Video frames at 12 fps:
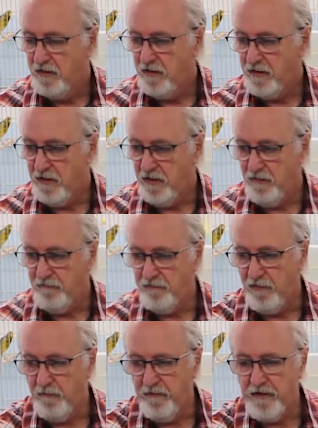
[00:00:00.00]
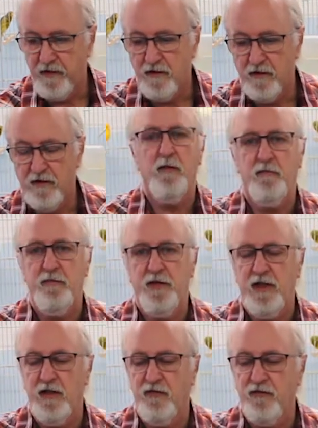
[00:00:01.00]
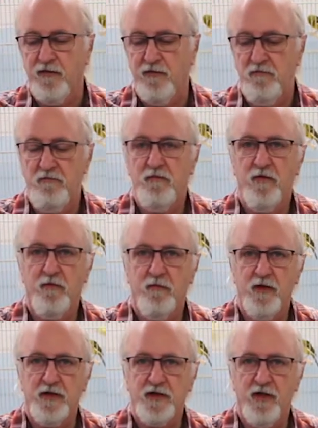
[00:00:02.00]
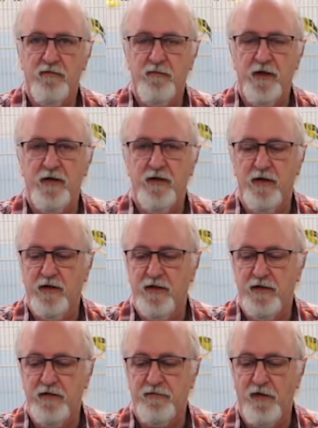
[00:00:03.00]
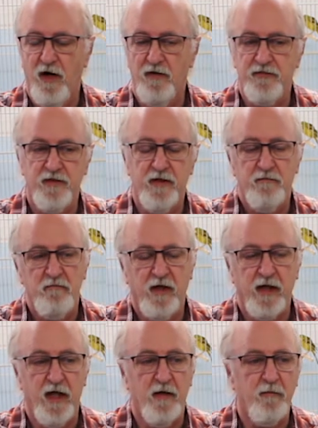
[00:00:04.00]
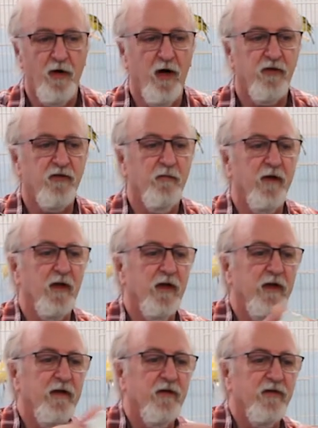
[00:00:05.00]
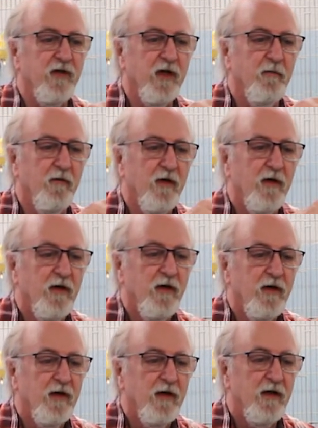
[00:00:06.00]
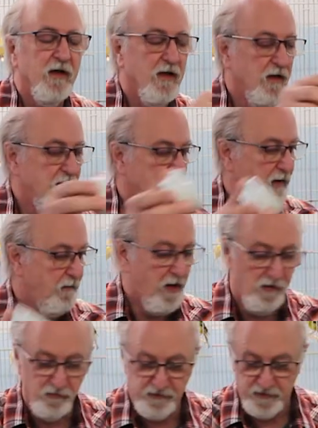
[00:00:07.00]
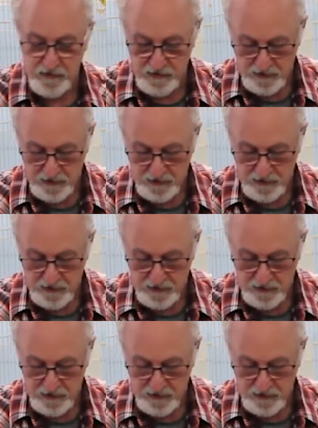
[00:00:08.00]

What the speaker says: And from there, peas, which have been defrosted, again approximately the same amount,